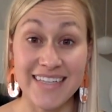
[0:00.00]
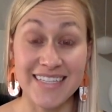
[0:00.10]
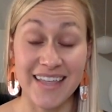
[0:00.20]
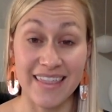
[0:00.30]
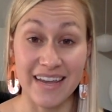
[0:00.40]

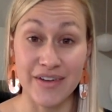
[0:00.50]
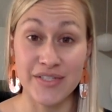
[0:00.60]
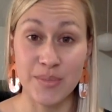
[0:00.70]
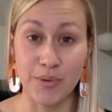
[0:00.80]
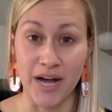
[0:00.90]
to their
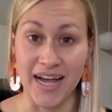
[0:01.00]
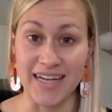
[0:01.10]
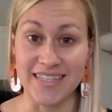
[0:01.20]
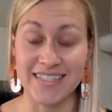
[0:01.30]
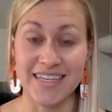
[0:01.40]

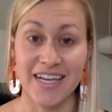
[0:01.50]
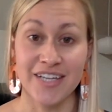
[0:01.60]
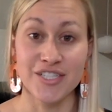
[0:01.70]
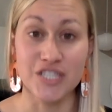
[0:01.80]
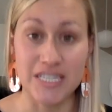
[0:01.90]
surprise,
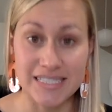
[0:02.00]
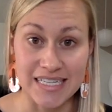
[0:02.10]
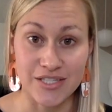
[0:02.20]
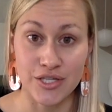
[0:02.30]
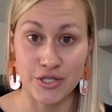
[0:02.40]

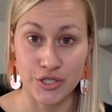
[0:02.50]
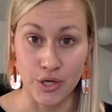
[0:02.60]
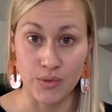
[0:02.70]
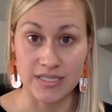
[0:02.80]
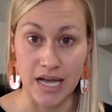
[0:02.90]
Jesus
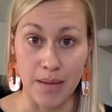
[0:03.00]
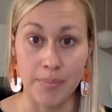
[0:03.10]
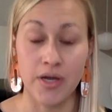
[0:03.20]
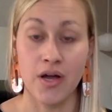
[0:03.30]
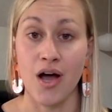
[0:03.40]
shows
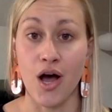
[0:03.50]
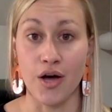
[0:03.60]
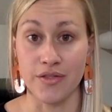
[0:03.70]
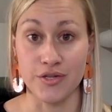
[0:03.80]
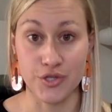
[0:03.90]
up
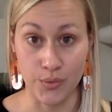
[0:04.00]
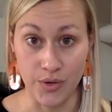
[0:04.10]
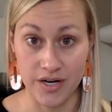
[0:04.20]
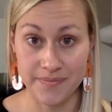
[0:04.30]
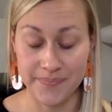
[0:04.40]
on the
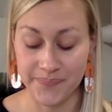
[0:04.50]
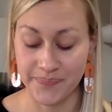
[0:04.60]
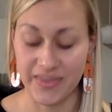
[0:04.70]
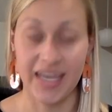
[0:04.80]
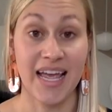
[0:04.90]
shore.
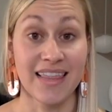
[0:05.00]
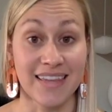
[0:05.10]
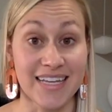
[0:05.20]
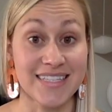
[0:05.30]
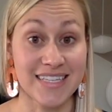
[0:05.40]

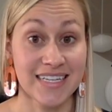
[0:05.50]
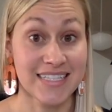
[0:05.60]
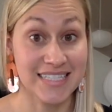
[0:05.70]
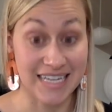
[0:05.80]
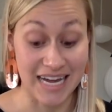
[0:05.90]
Let's
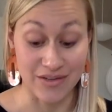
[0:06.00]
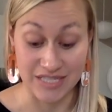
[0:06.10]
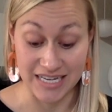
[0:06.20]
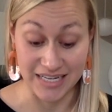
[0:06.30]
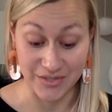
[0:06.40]
see how
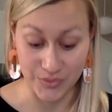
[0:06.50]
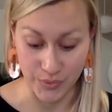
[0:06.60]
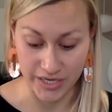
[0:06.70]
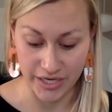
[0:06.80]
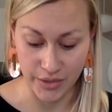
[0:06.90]
today's
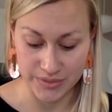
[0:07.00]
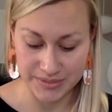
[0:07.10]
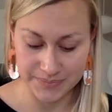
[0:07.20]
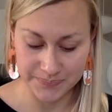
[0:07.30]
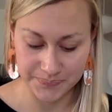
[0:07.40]
story goes.